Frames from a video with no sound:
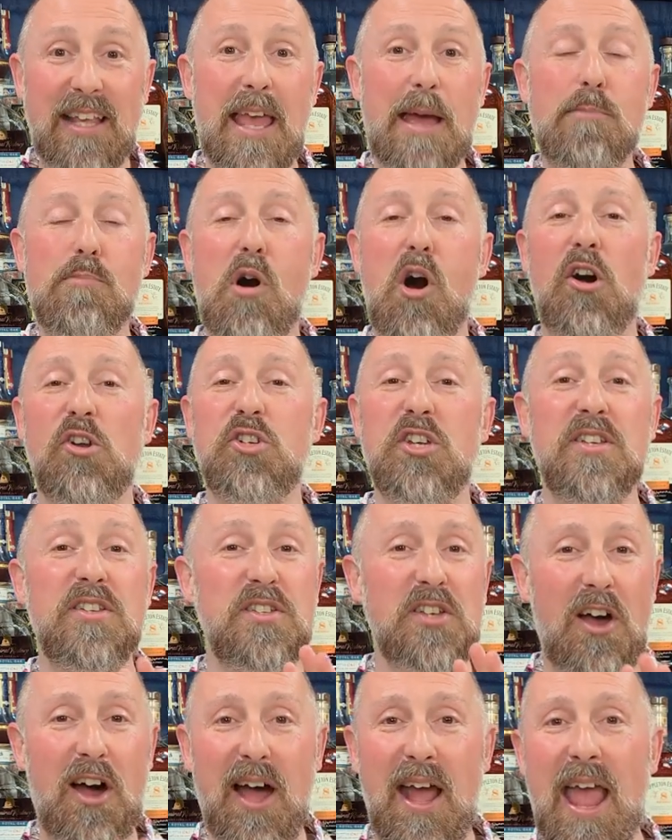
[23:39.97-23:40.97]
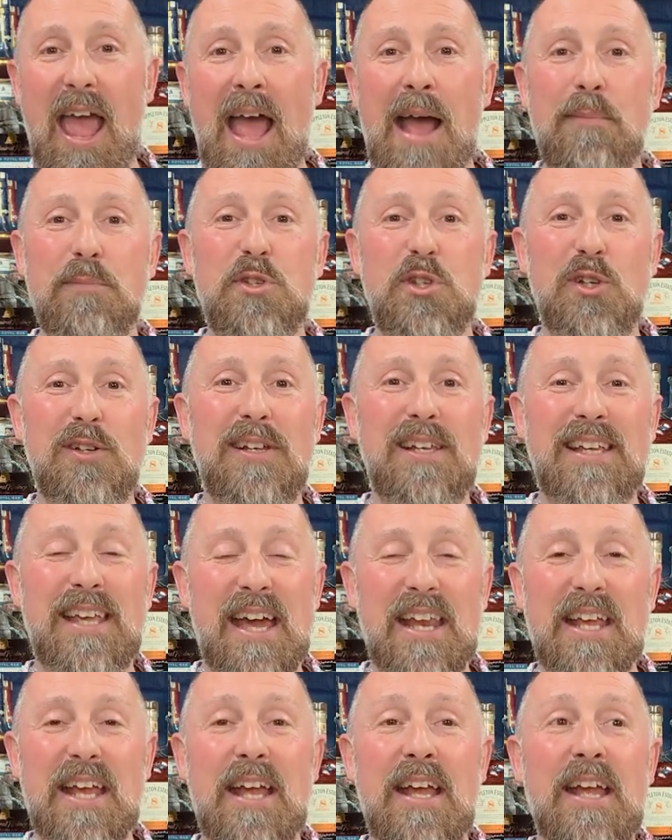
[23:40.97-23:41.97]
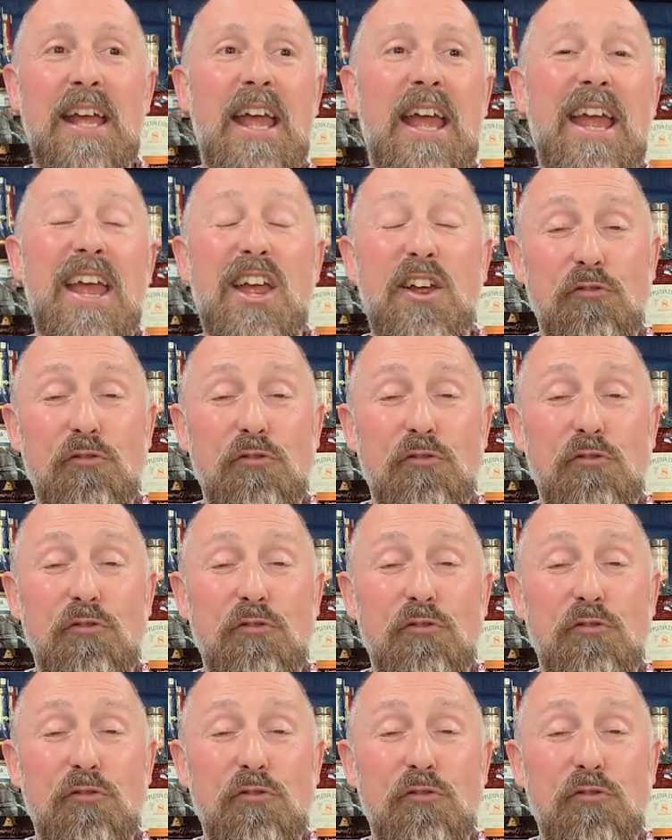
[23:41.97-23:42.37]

I get margins, I absolutely get it.